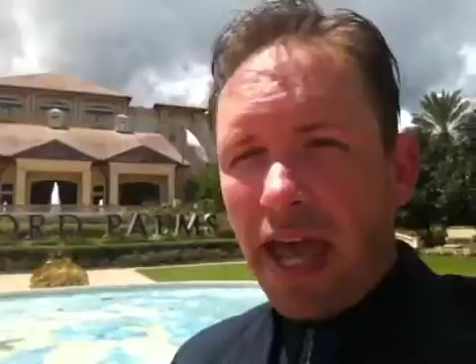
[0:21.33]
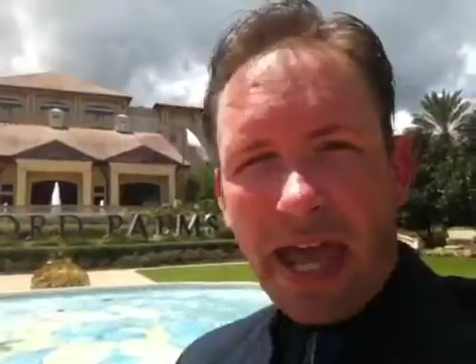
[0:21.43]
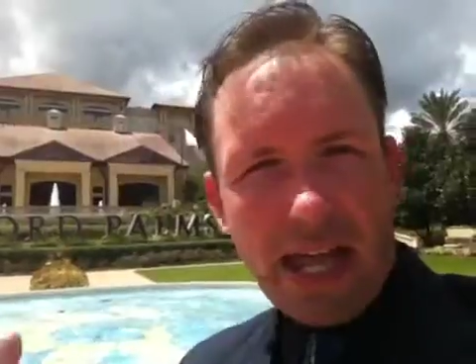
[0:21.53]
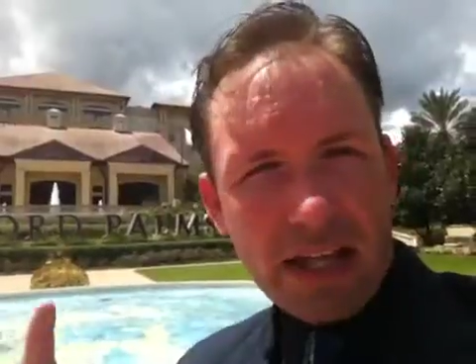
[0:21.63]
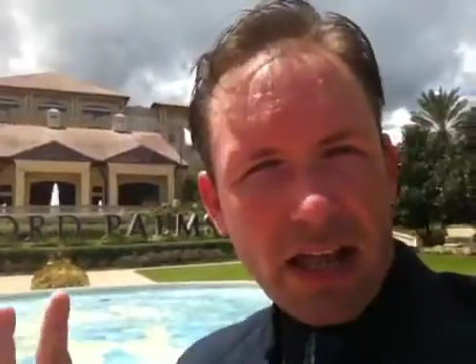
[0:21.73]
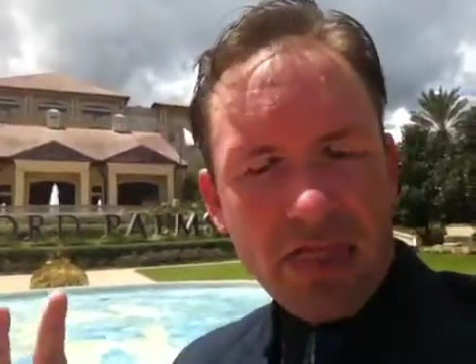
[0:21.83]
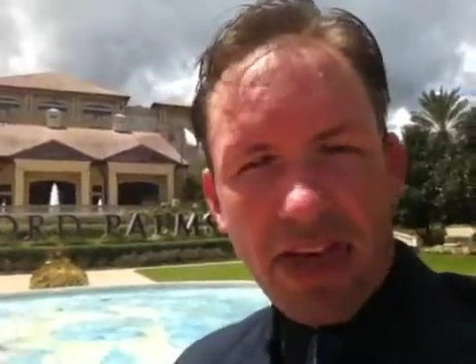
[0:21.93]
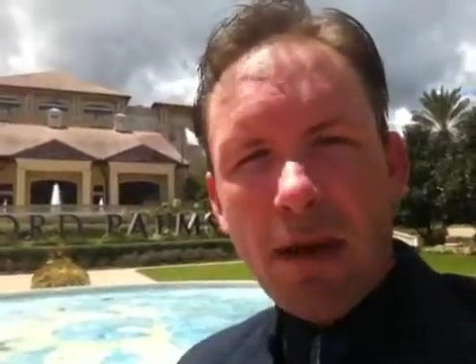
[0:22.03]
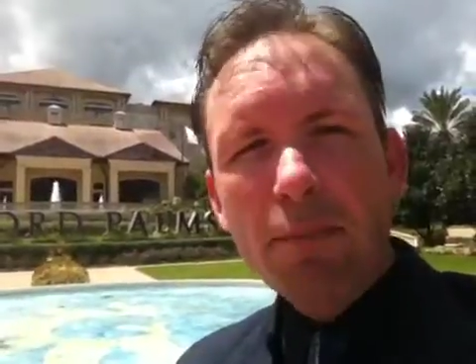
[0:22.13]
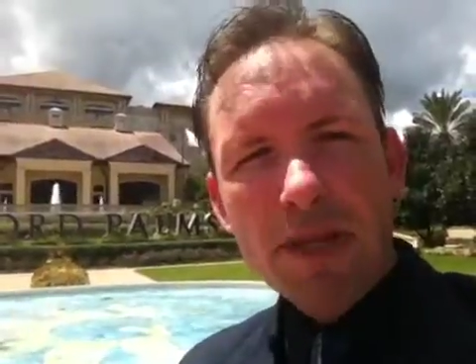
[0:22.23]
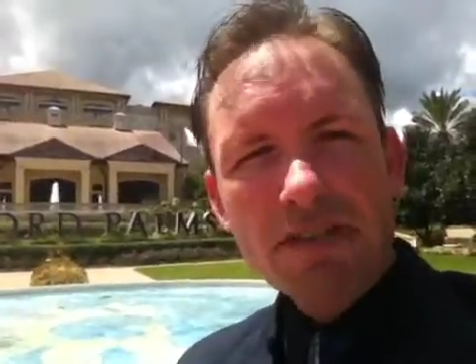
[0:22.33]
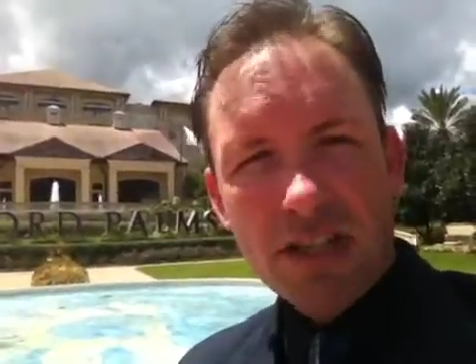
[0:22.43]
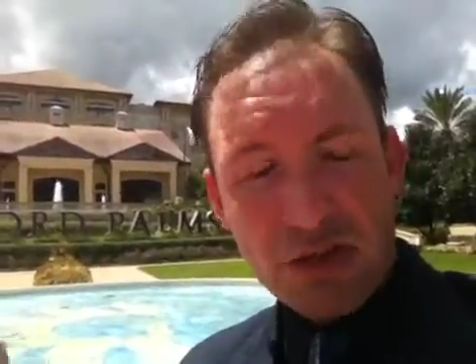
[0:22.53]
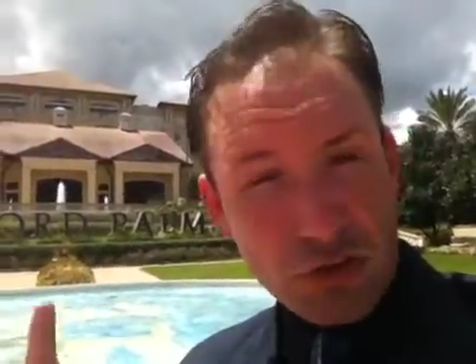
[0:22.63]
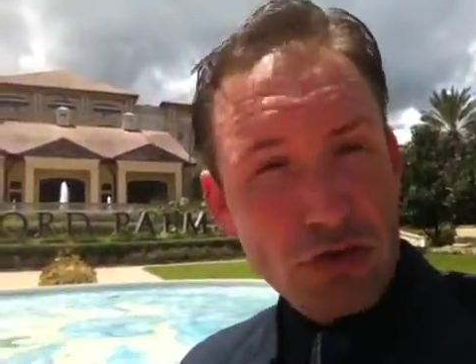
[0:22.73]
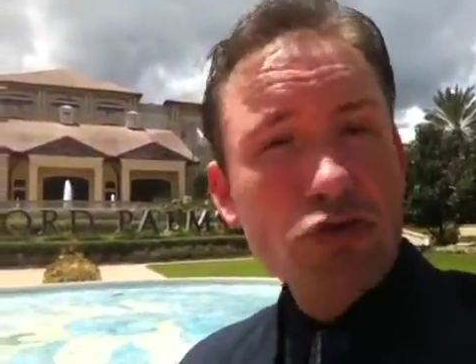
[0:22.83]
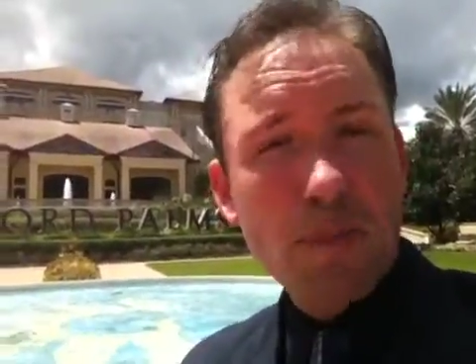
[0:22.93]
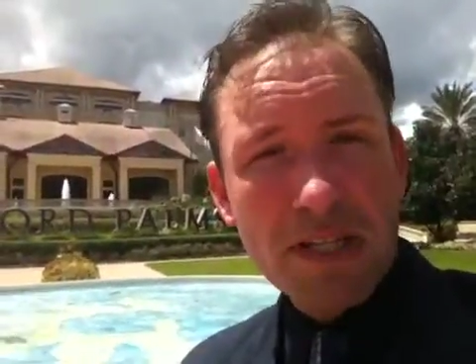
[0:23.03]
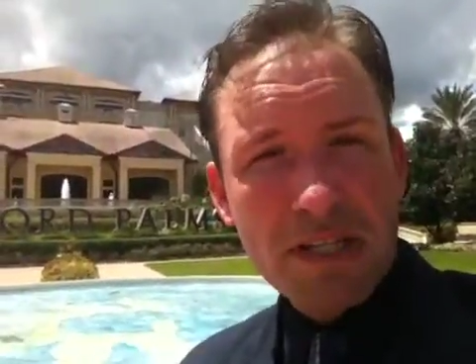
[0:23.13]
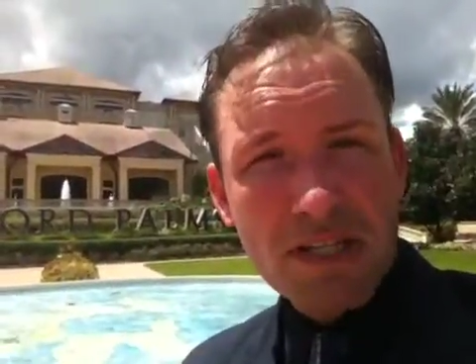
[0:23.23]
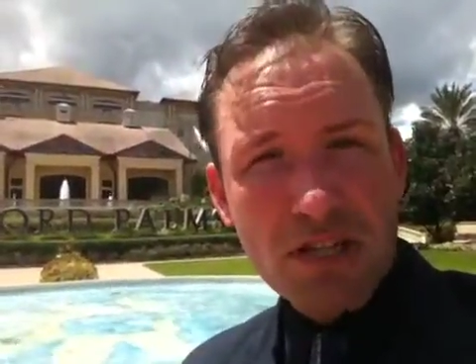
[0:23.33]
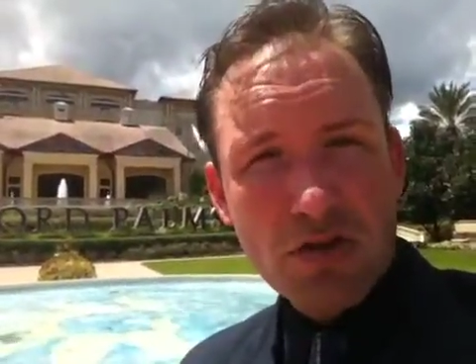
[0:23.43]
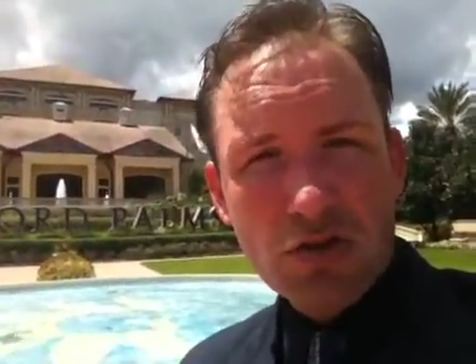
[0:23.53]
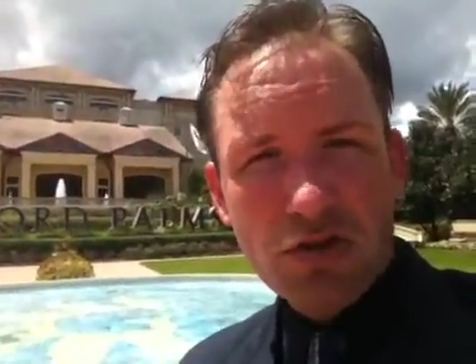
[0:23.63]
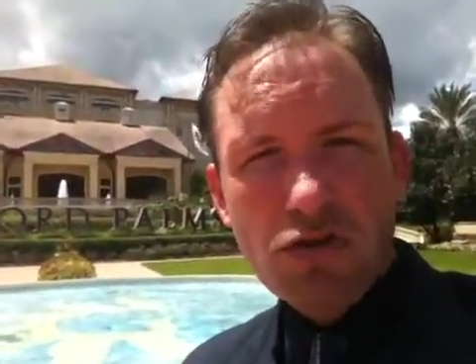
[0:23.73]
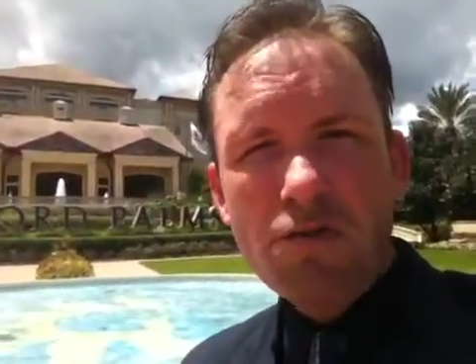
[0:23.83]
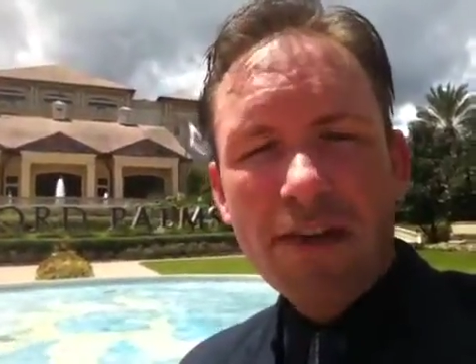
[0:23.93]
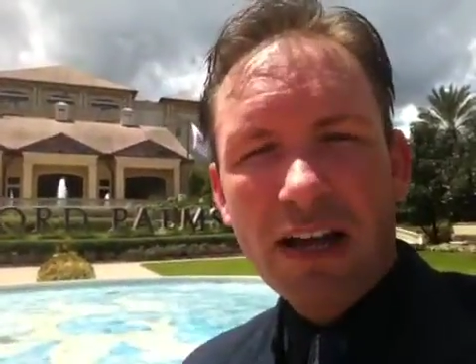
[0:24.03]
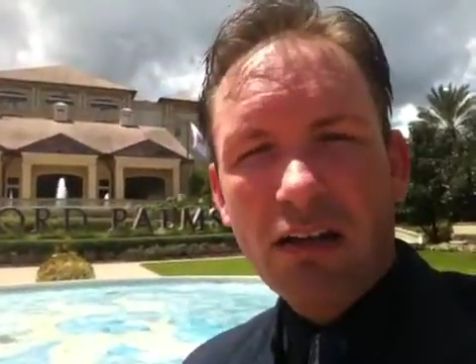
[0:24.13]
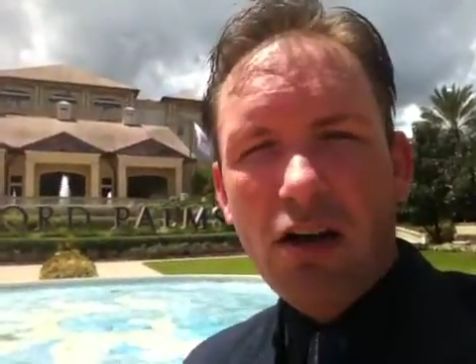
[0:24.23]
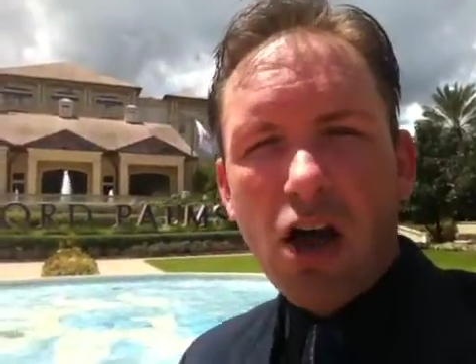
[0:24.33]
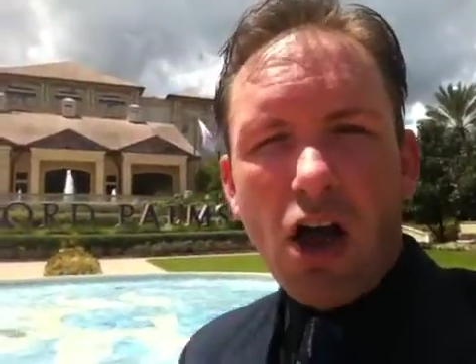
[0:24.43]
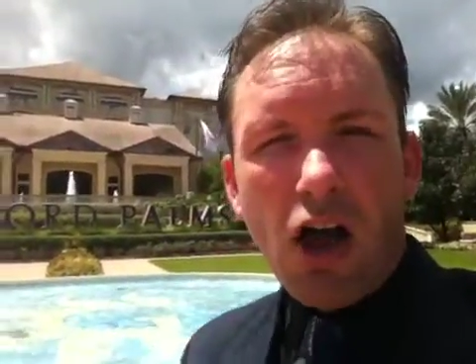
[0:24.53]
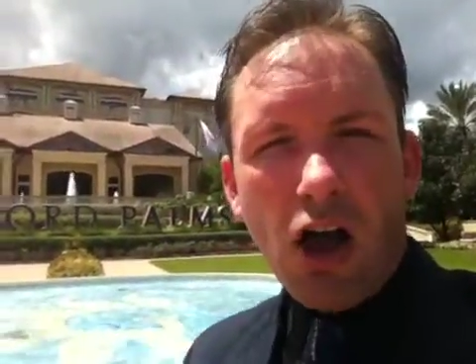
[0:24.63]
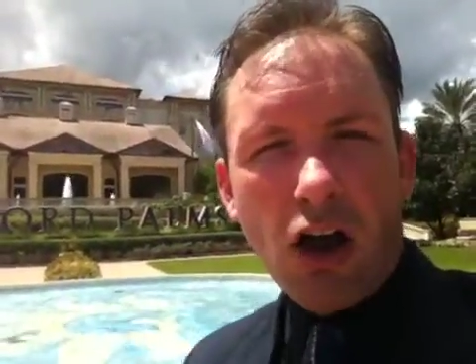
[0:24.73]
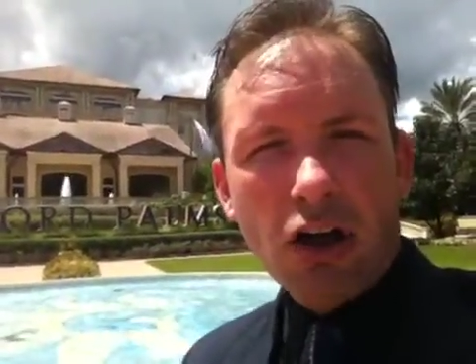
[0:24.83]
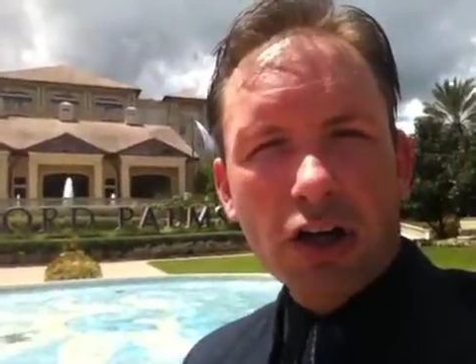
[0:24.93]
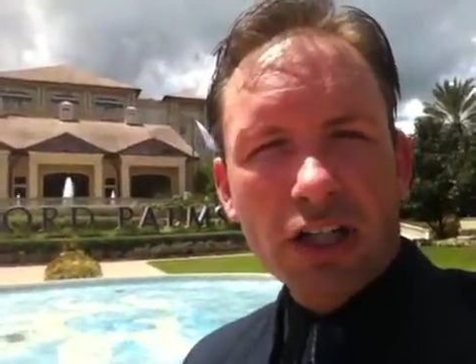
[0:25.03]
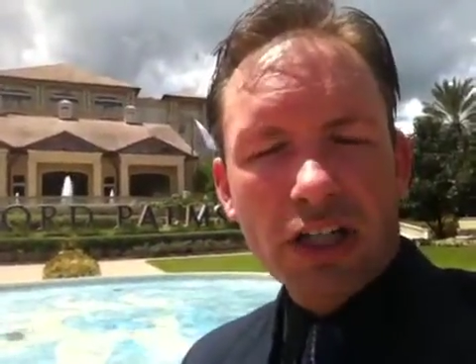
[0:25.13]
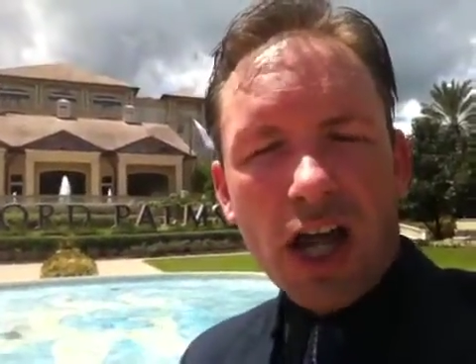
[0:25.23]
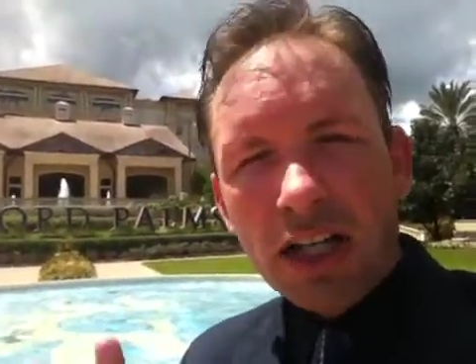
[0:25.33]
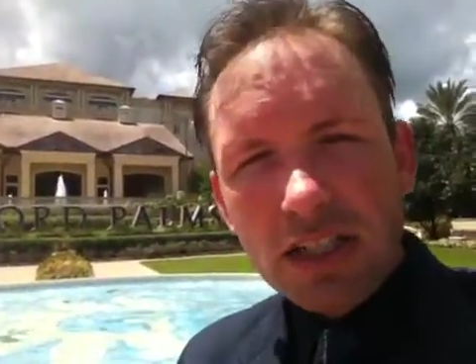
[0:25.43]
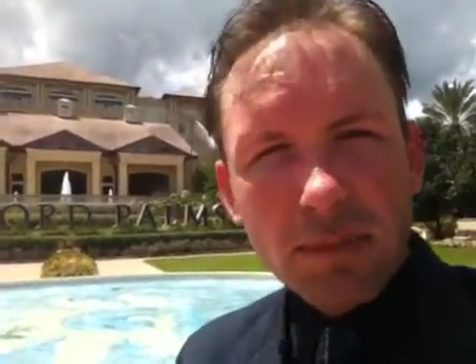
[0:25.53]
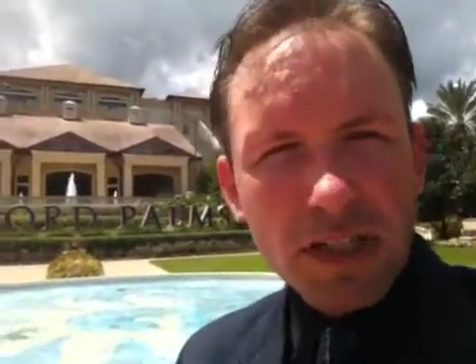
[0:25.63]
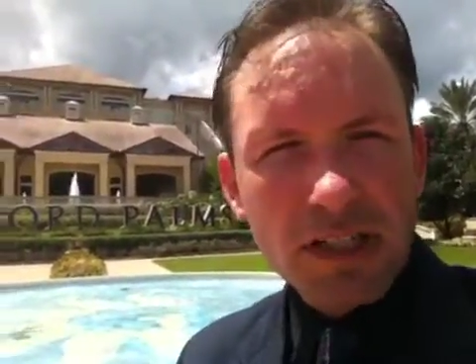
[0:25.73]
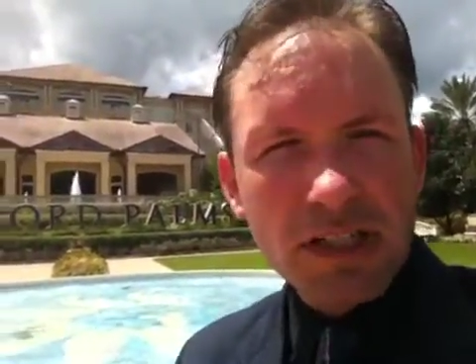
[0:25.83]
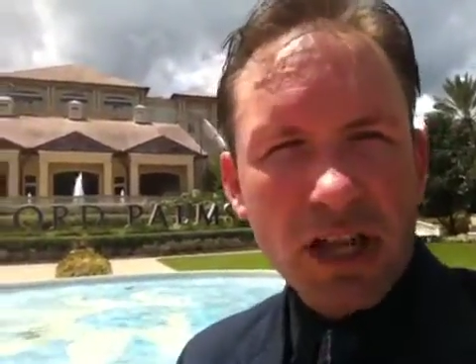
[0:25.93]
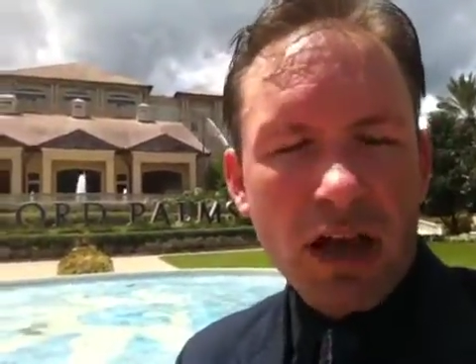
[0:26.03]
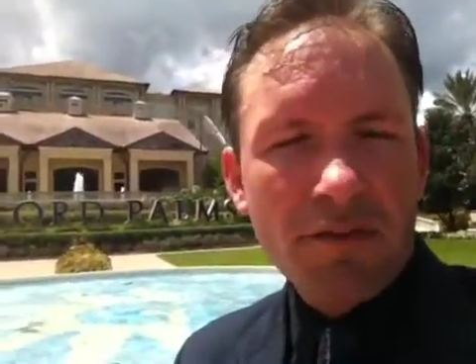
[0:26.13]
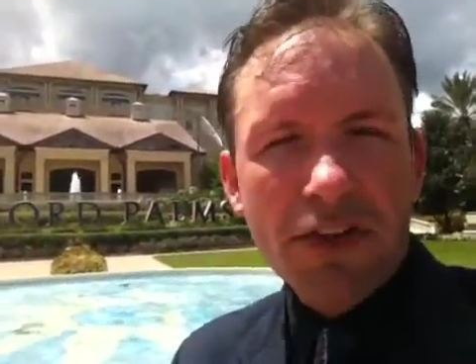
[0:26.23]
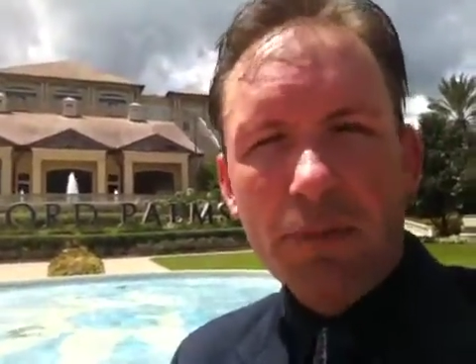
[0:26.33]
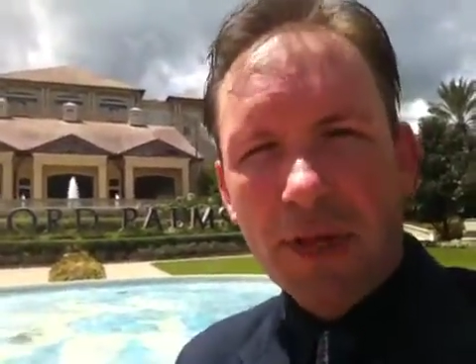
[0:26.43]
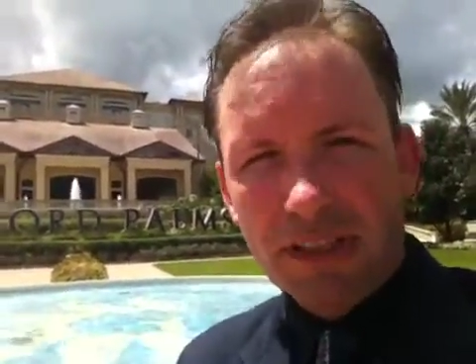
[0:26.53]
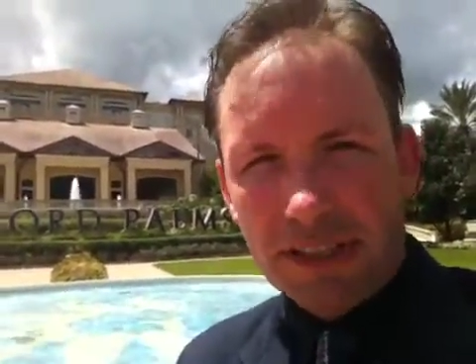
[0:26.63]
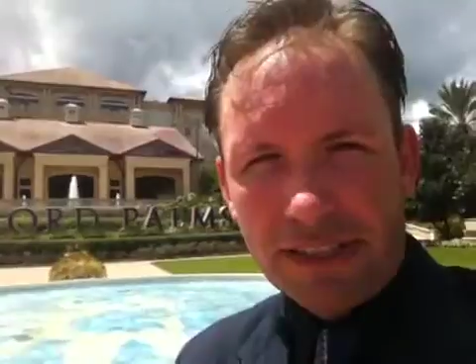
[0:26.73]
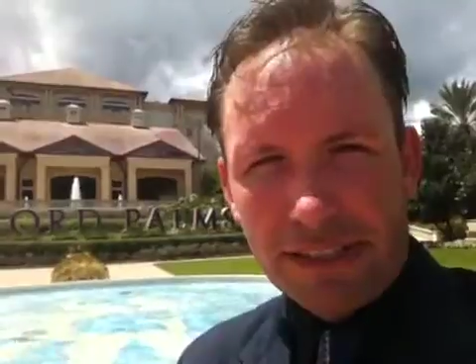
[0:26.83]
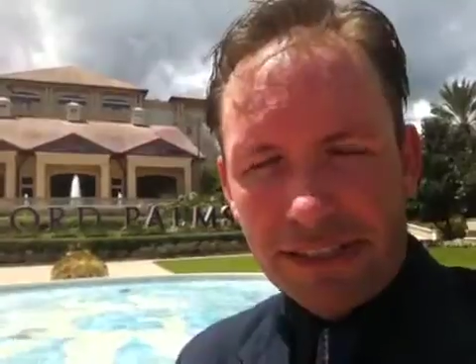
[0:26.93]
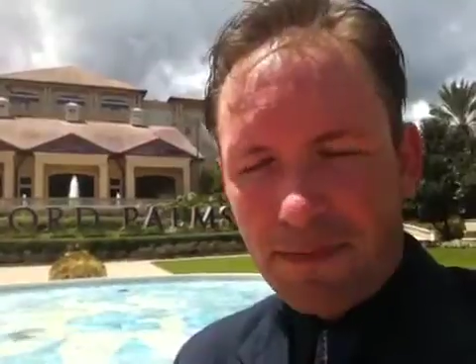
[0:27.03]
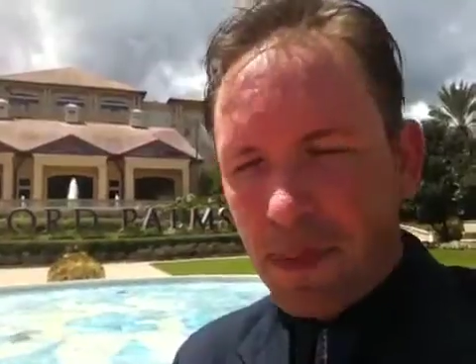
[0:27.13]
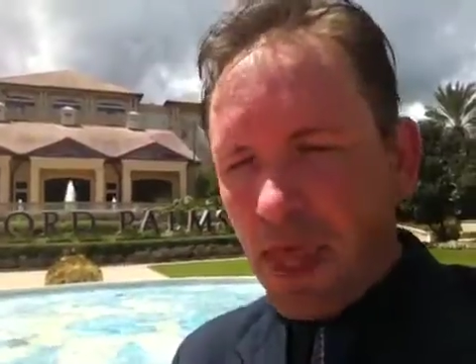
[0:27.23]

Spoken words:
And that business, or those businesses who do fail, are customers of other businesses.